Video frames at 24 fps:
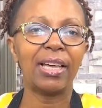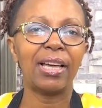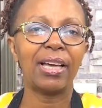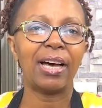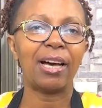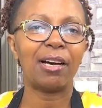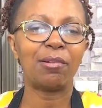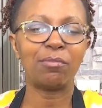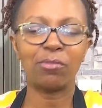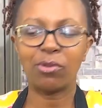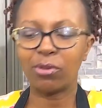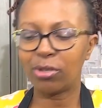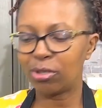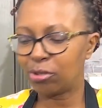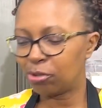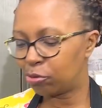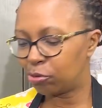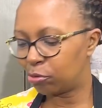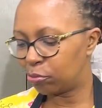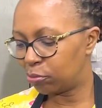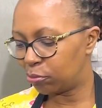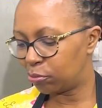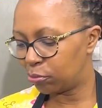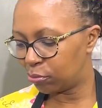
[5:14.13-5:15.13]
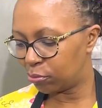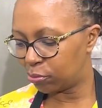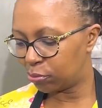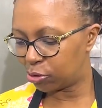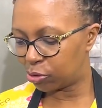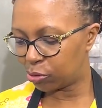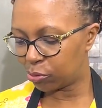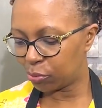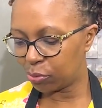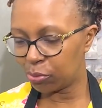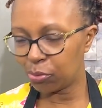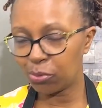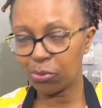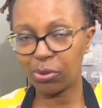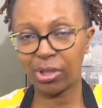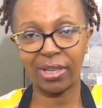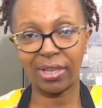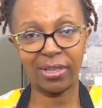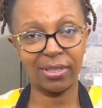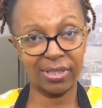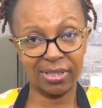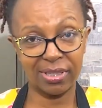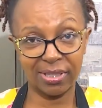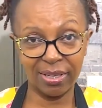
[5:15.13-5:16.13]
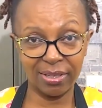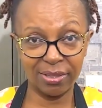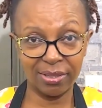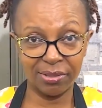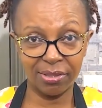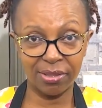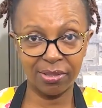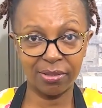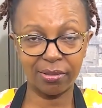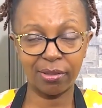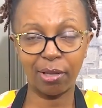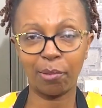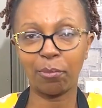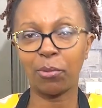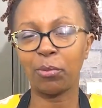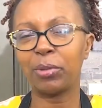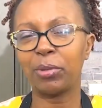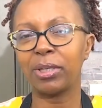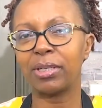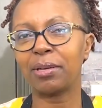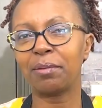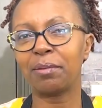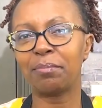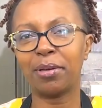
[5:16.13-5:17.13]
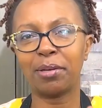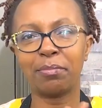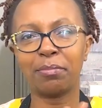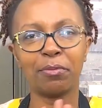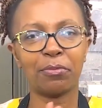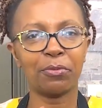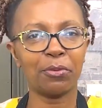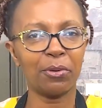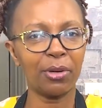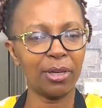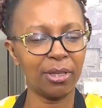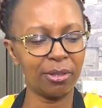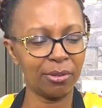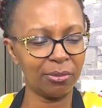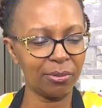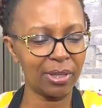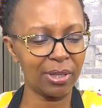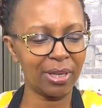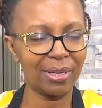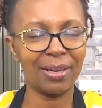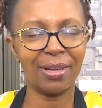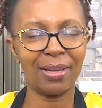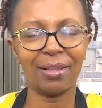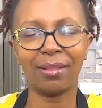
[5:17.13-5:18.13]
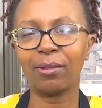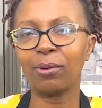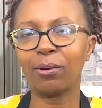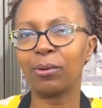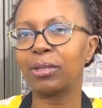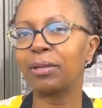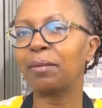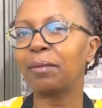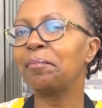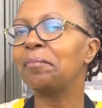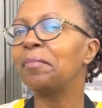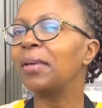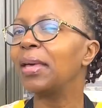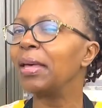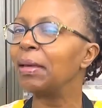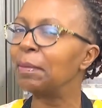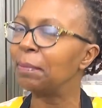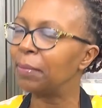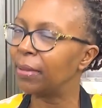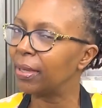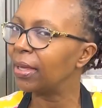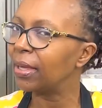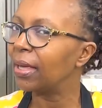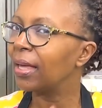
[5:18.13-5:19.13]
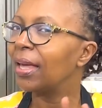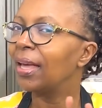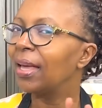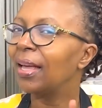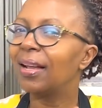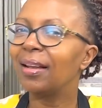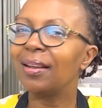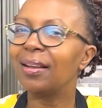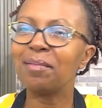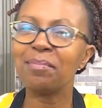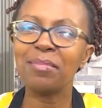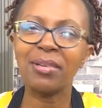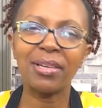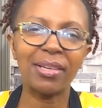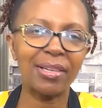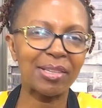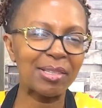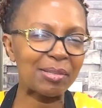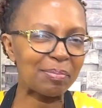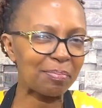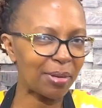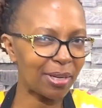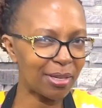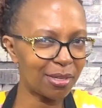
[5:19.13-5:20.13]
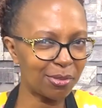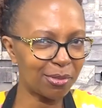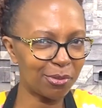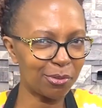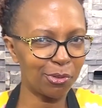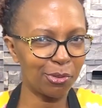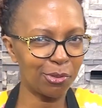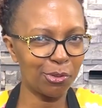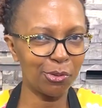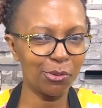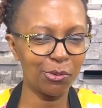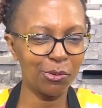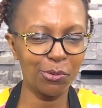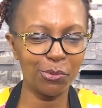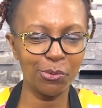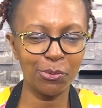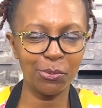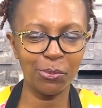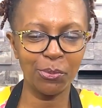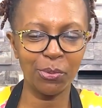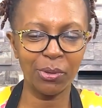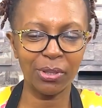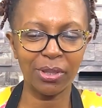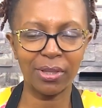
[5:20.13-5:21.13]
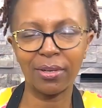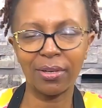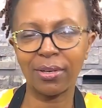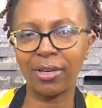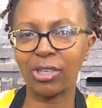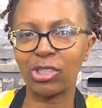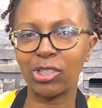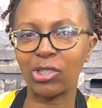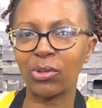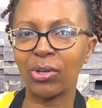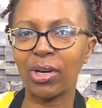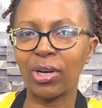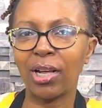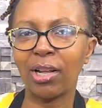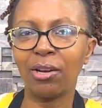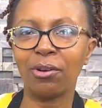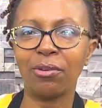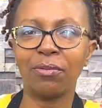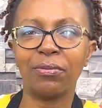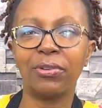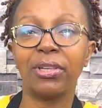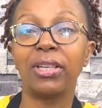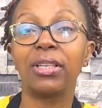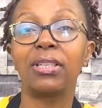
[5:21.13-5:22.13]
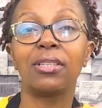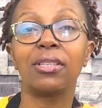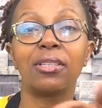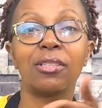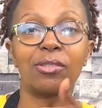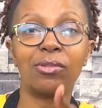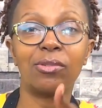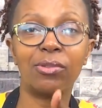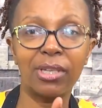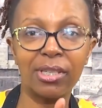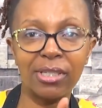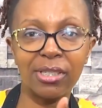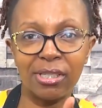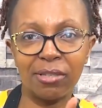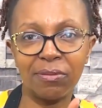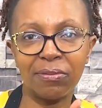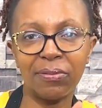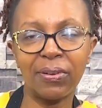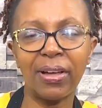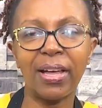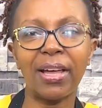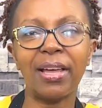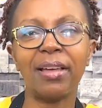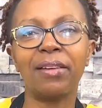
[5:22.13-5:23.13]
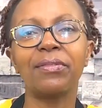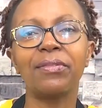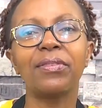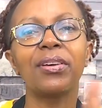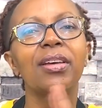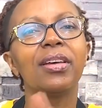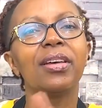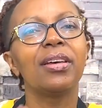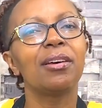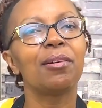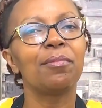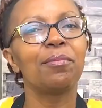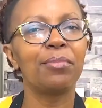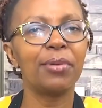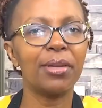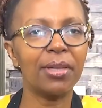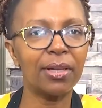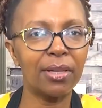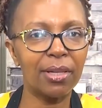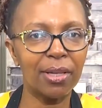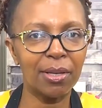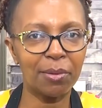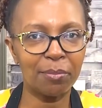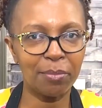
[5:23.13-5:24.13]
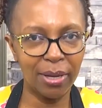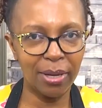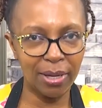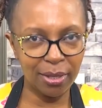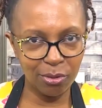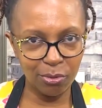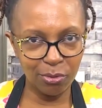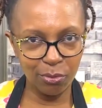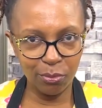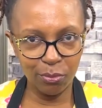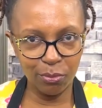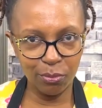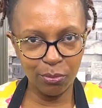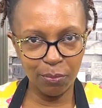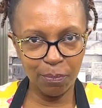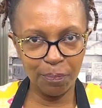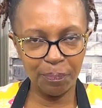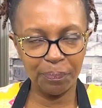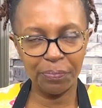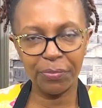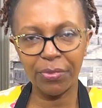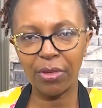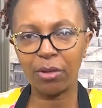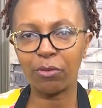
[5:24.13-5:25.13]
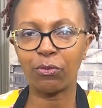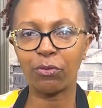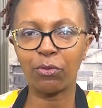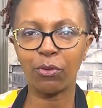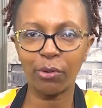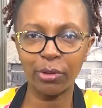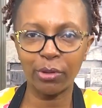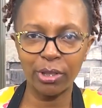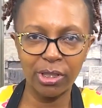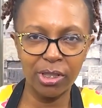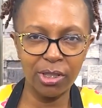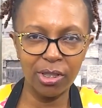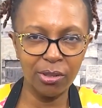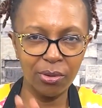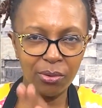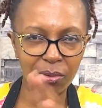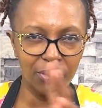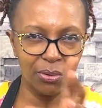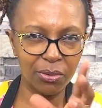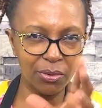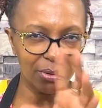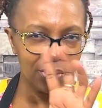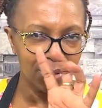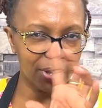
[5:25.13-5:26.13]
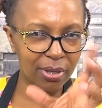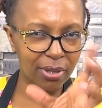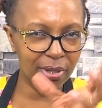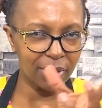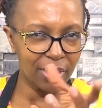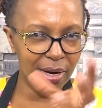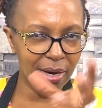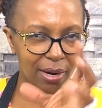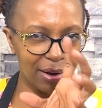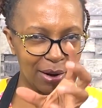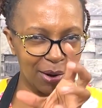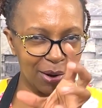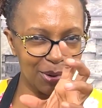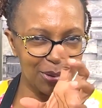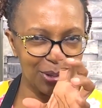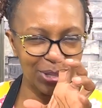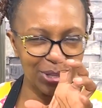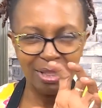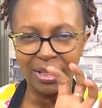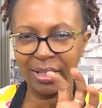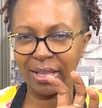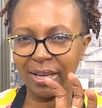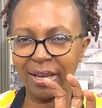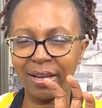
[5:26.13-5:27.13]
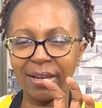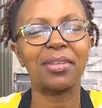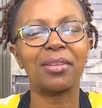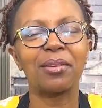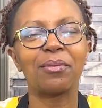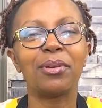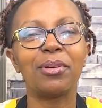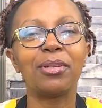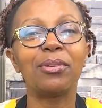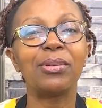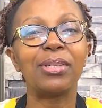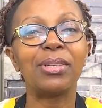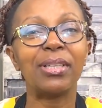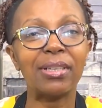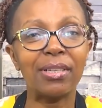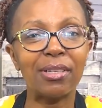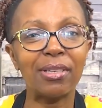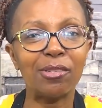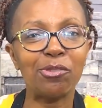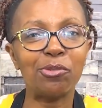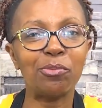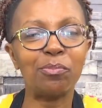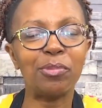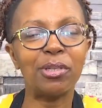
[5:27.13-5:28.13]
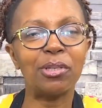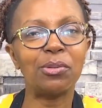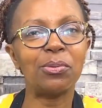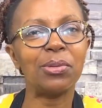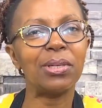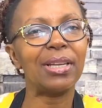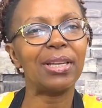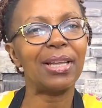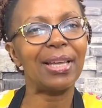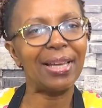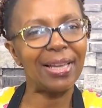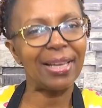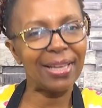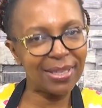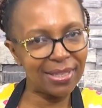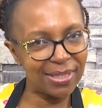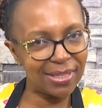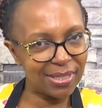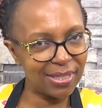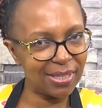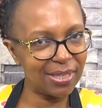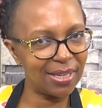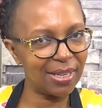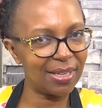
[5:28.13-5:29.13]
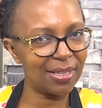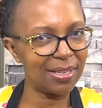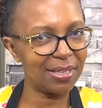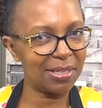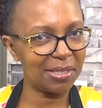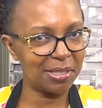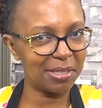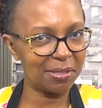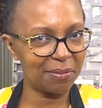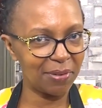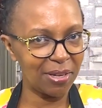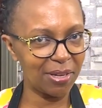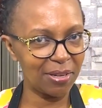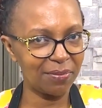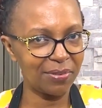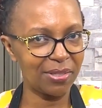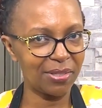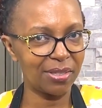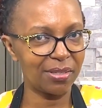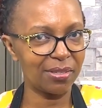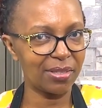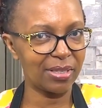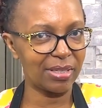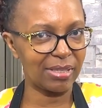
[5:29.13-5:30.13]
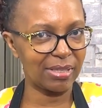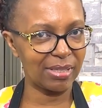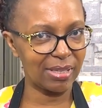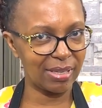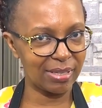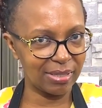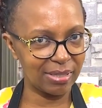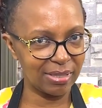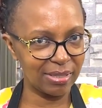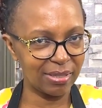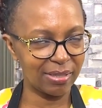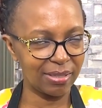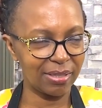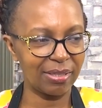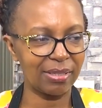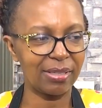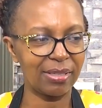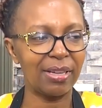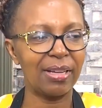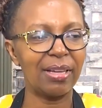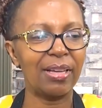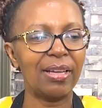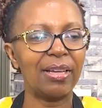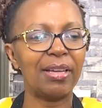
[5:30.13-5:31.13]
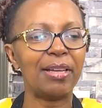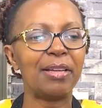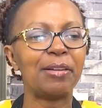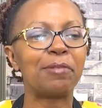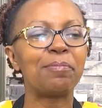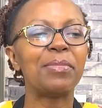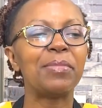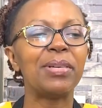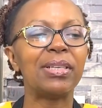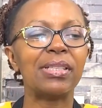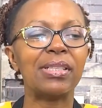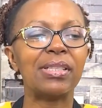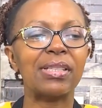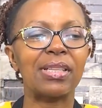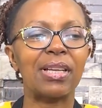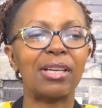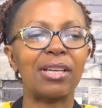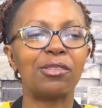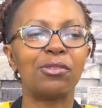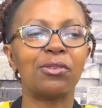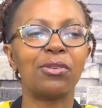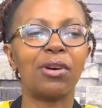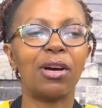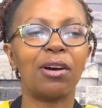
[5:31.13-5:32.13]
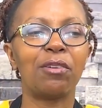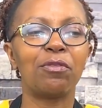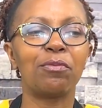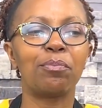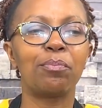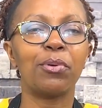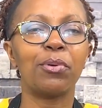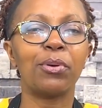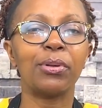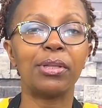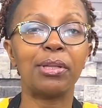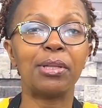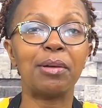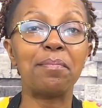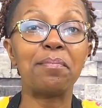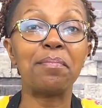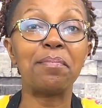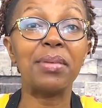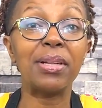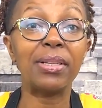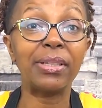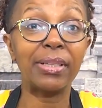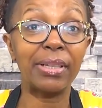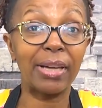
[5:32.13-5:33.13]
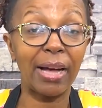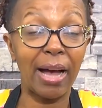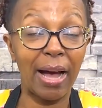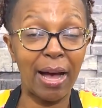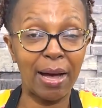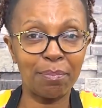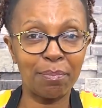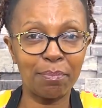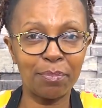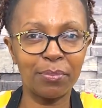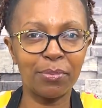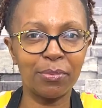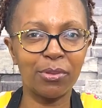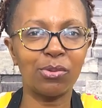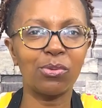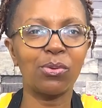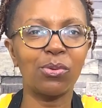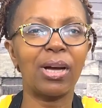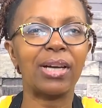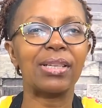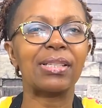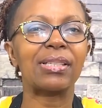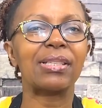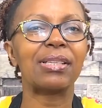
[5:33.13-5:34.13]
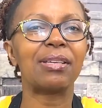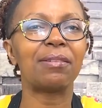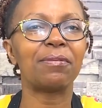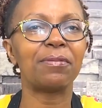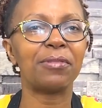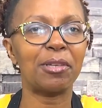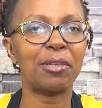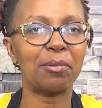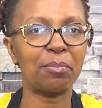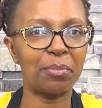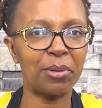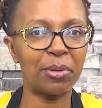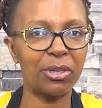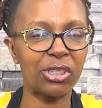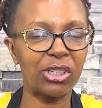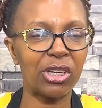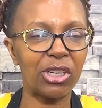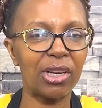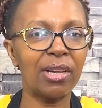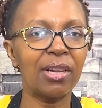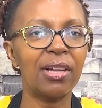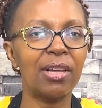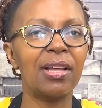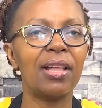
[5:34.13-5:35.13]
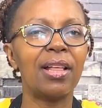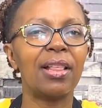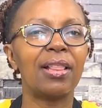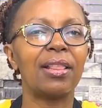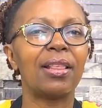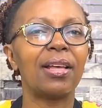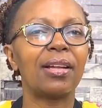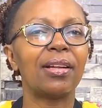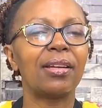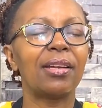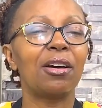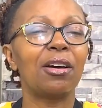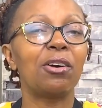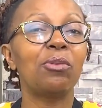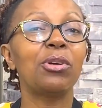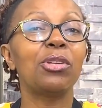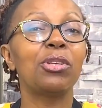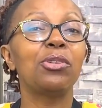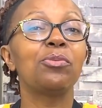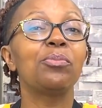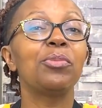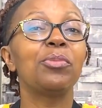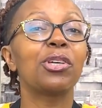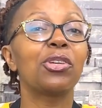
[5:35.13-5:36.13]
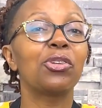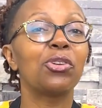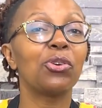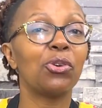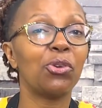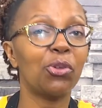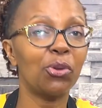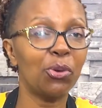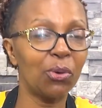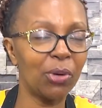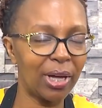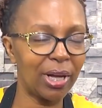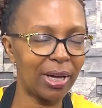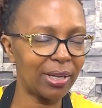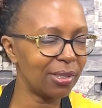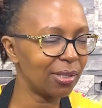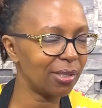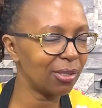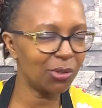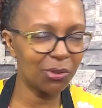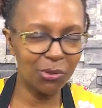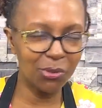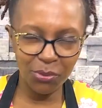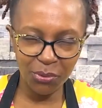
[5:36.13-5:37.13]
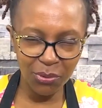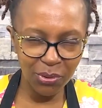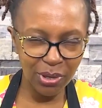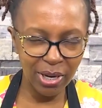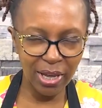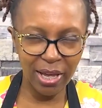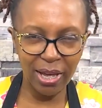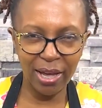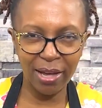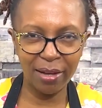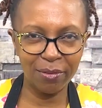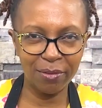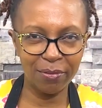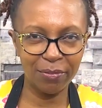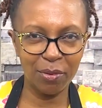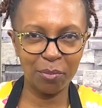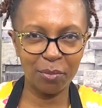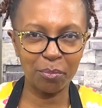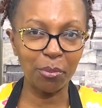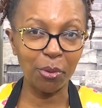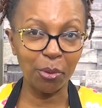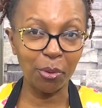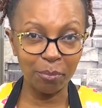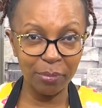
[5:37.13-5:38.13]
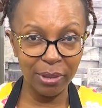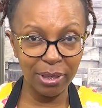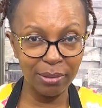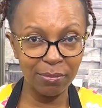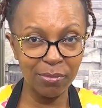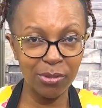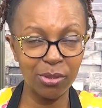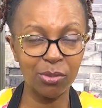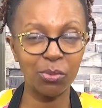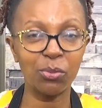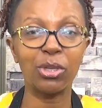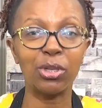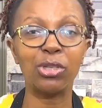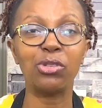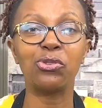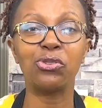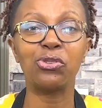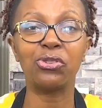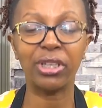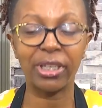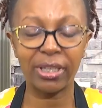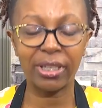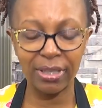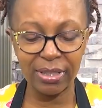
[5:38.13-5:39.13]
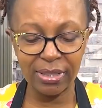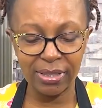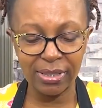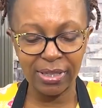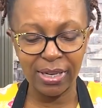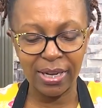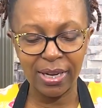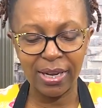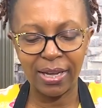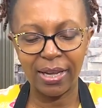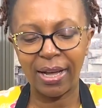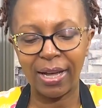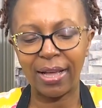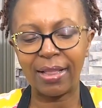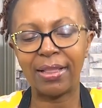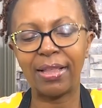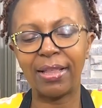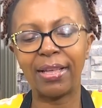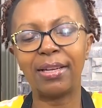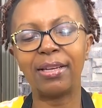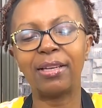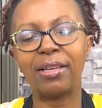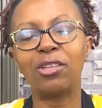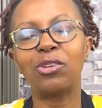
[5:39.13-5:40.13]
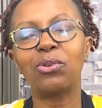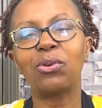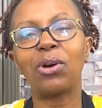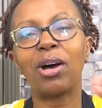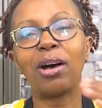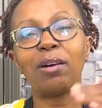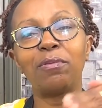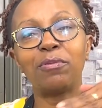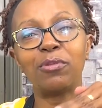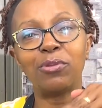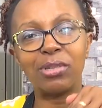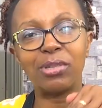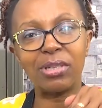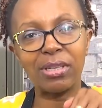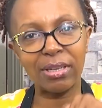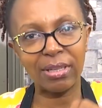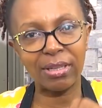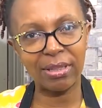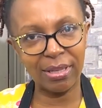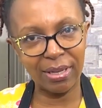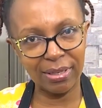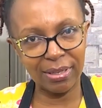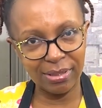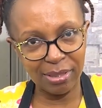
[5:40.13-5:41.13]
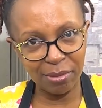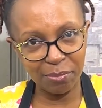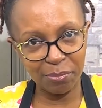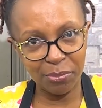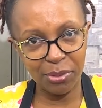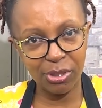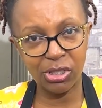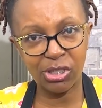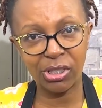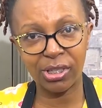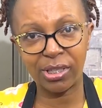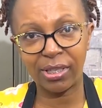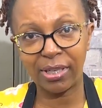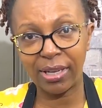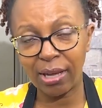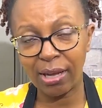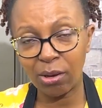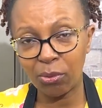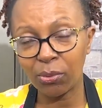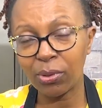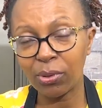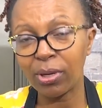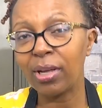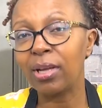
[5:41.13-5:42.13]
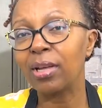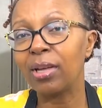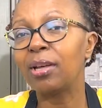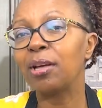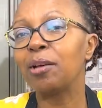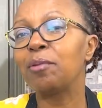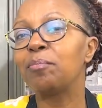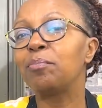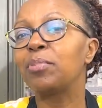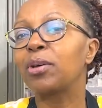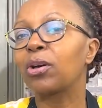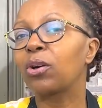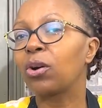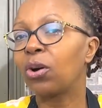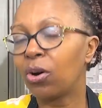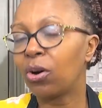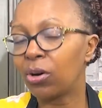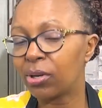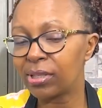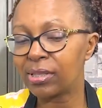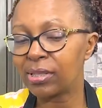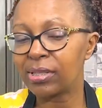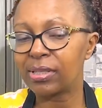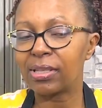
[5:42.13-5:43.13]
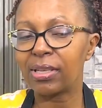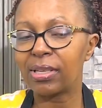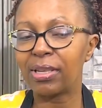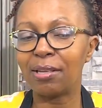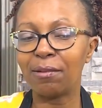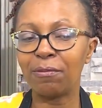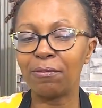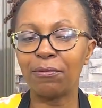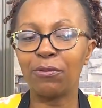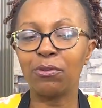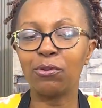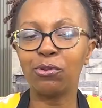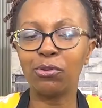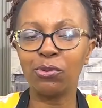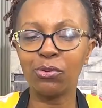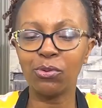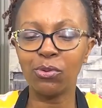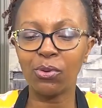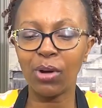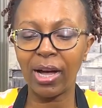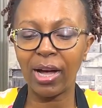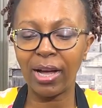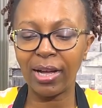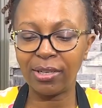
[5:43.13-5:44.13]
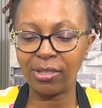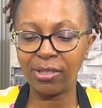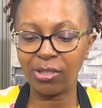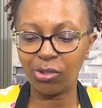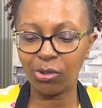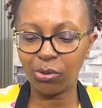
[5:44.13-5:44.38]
I'm going to show you the instant read thermometer, but before I do that, I thought maybe let me explain to you what the rationale of heating to 85, bringing it back to the 40 or around there. When you take it to between 80 and 85 degrees centigrade, it means that you have brought the milk up to a safe temperature that now when you make your yogurt, you're not going to have problems when you drink it. And then you have to take that temperature down, because if you do add